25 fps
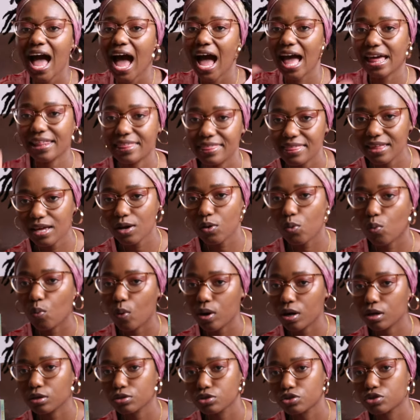I think
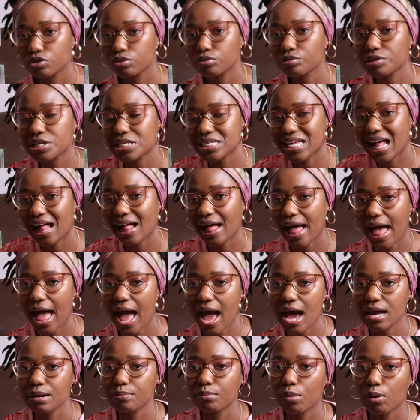what I'll do is I'll
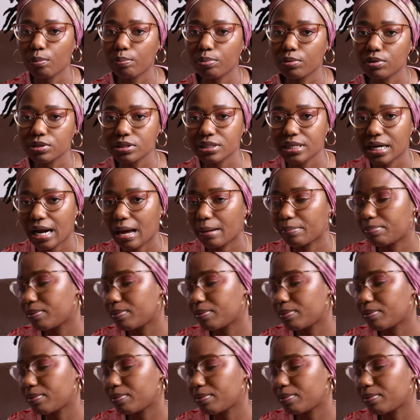add more books that I